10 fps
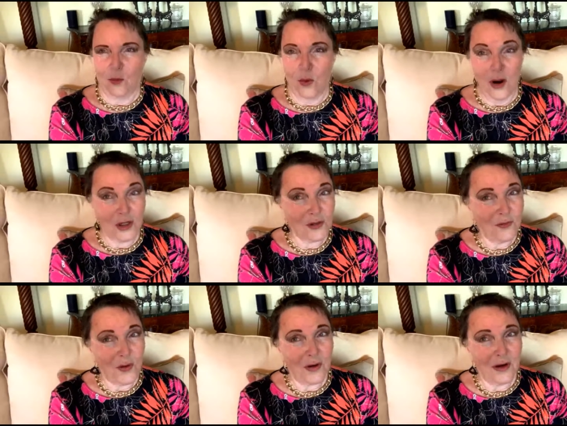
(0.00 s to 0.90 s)
Watch
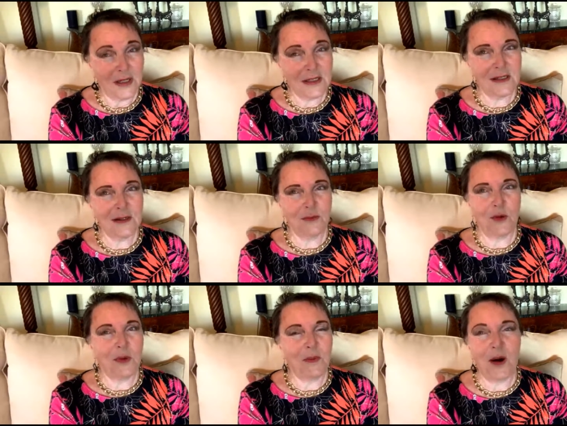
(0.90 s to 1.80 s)
for us.
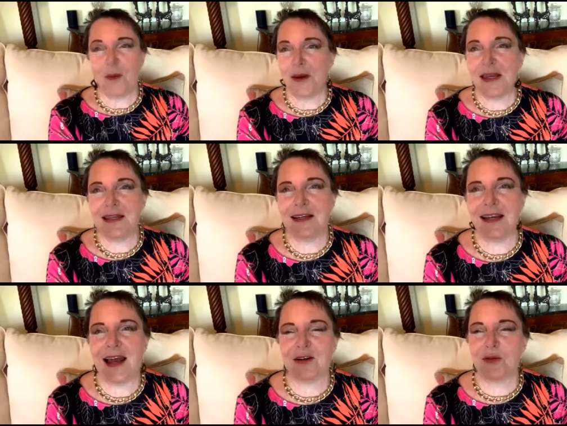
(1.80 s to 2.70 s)
We'll be popping in
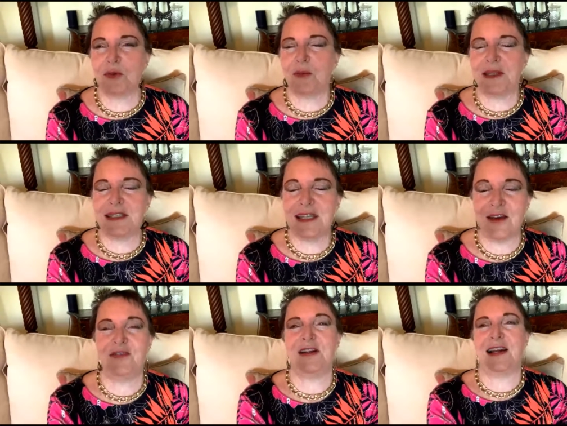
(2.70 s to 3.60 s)
and out. We'll be
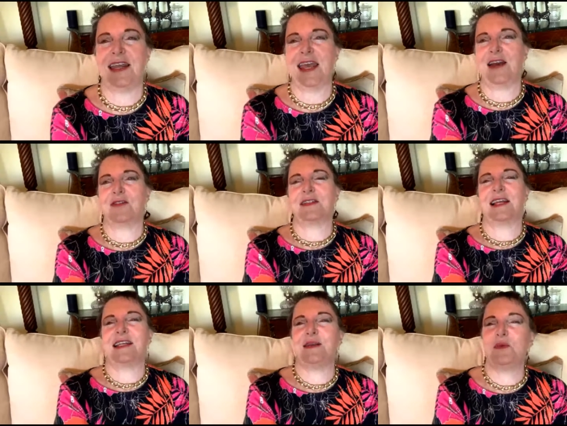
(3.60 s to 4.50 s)
definitely here on
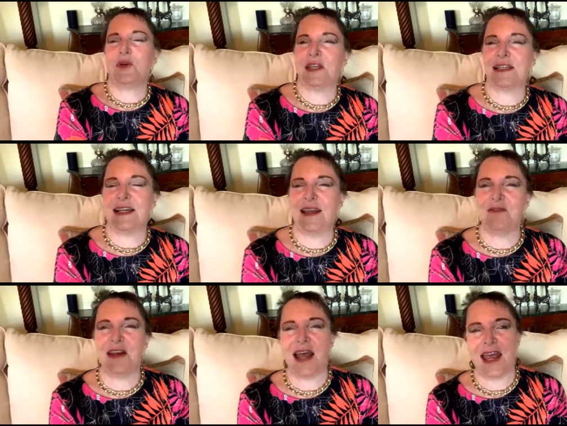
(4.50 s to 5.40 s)
Saturday mornings,
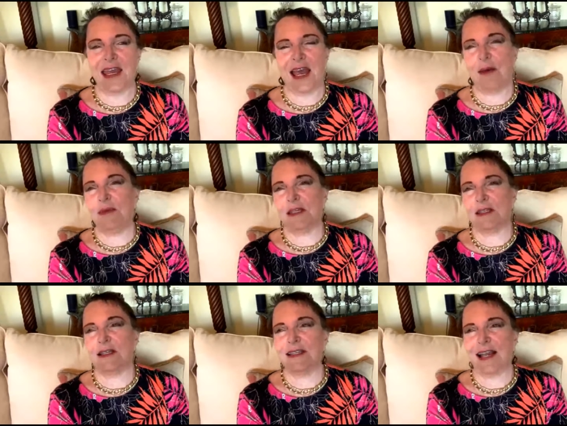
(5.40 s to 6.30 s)
11 a.m.
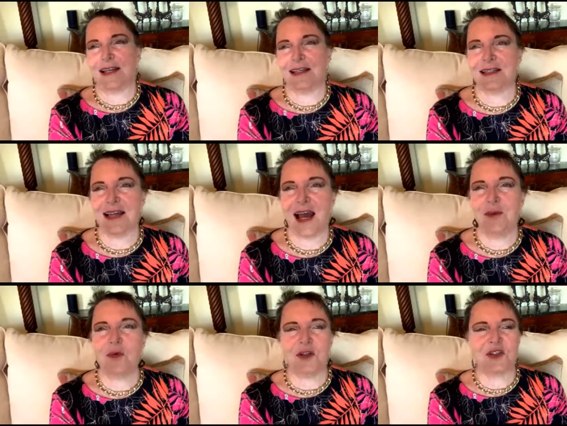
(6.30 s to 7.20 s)
Eastern Standard
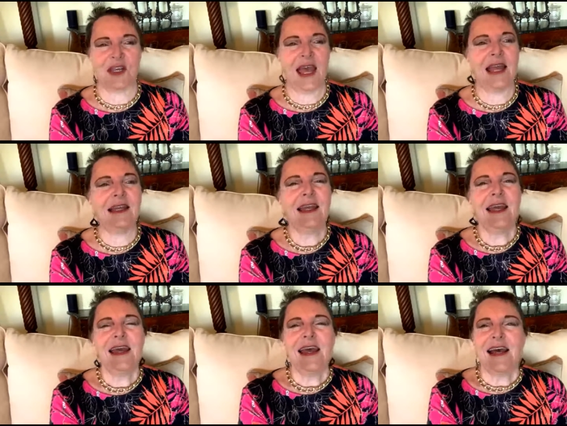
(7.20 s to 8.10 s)
Time once again.
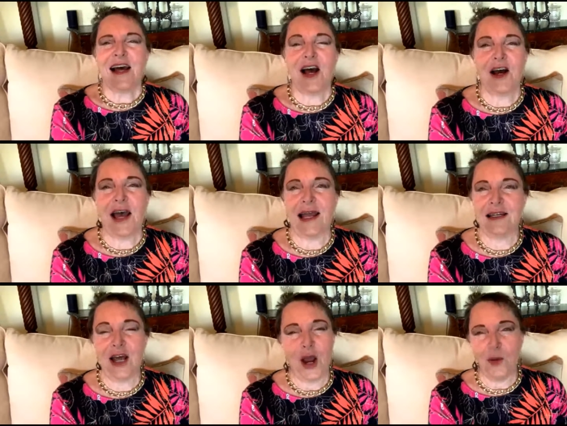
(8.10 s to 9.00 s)

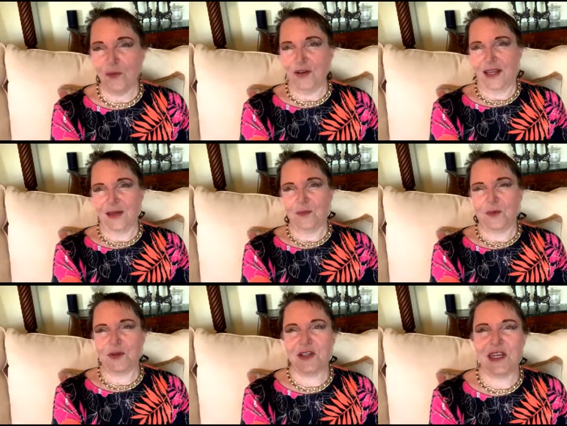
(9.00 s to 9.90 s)
And hopefully
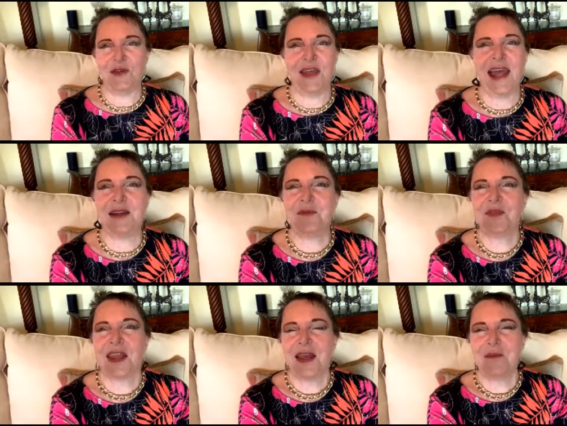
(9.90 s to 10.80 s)
we'll see you then.
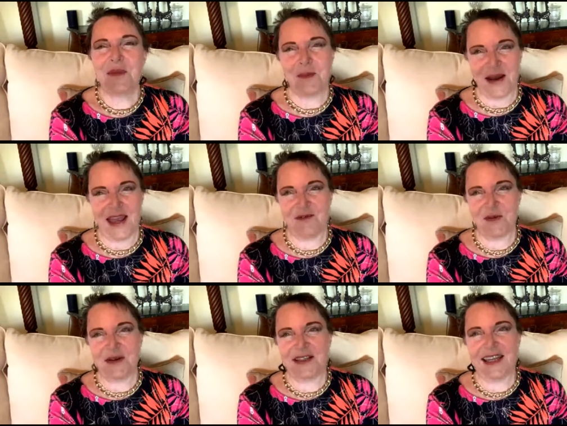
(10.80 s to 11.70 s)
Bye-bye,
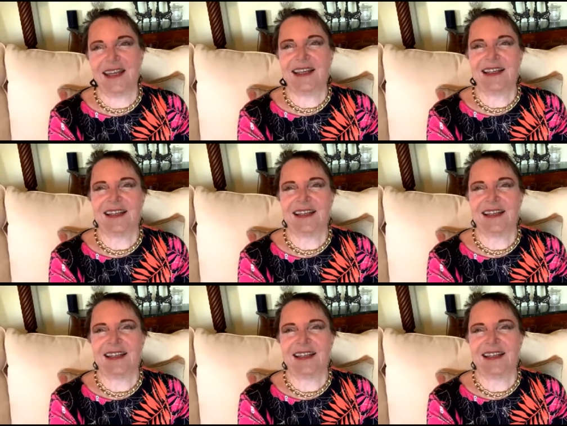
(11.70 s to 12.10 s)
everybody.